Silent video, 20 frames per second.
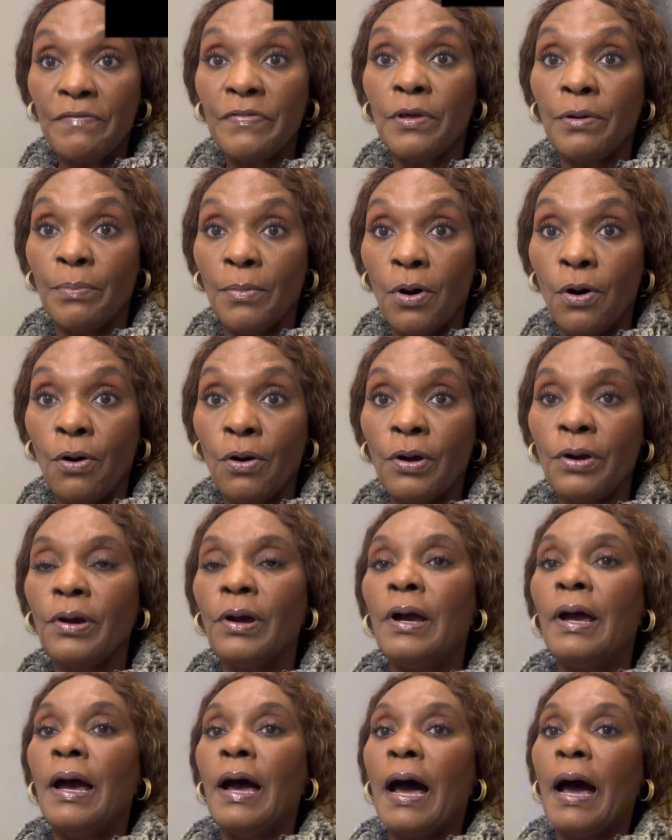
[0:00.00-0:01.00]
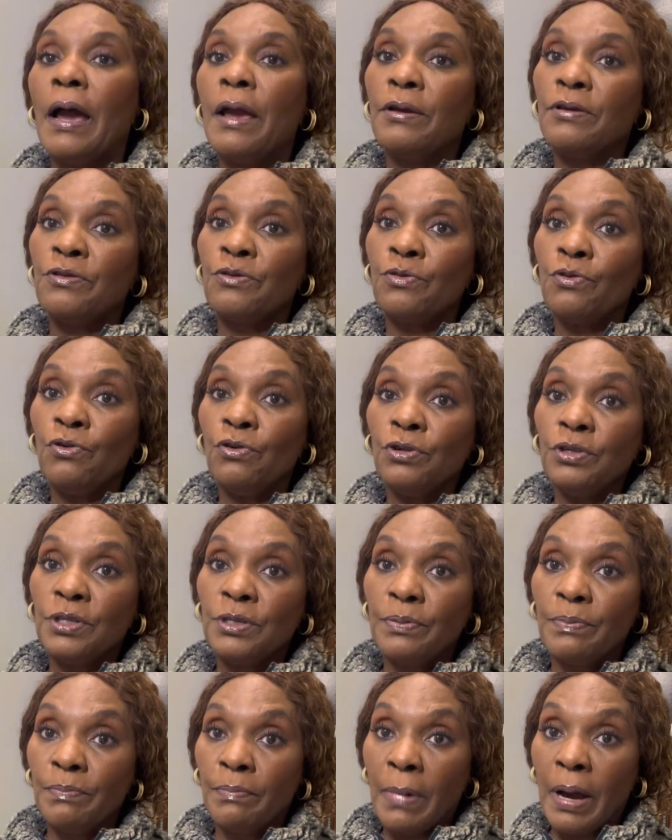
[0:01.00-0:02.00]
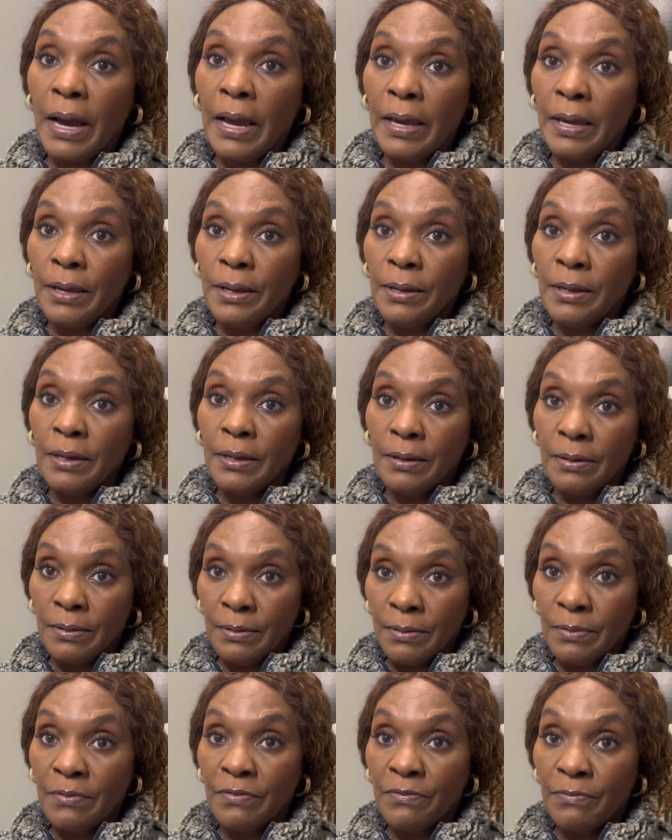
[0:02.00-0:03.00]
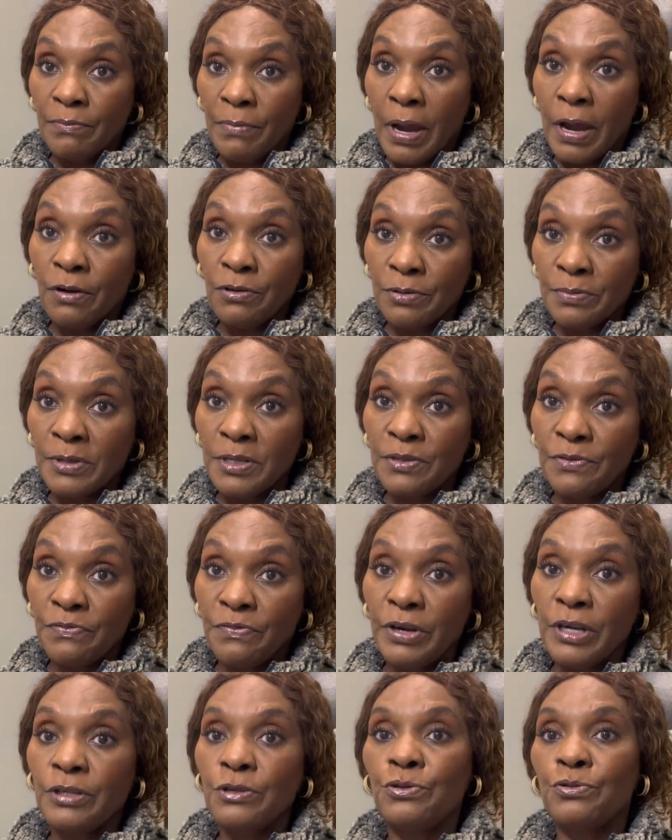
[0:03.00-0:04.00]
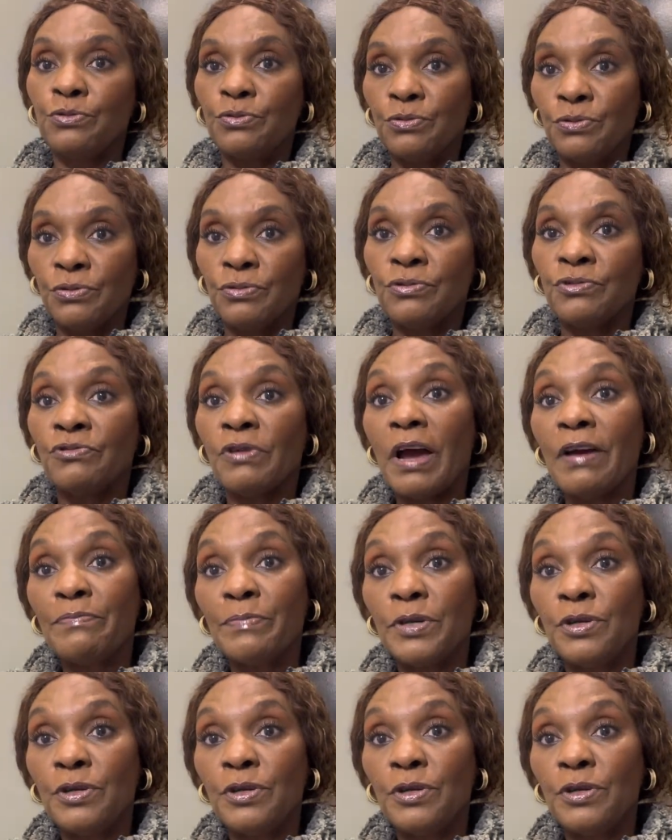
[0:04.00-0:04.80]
the morgue, I told my husband's friend to drive me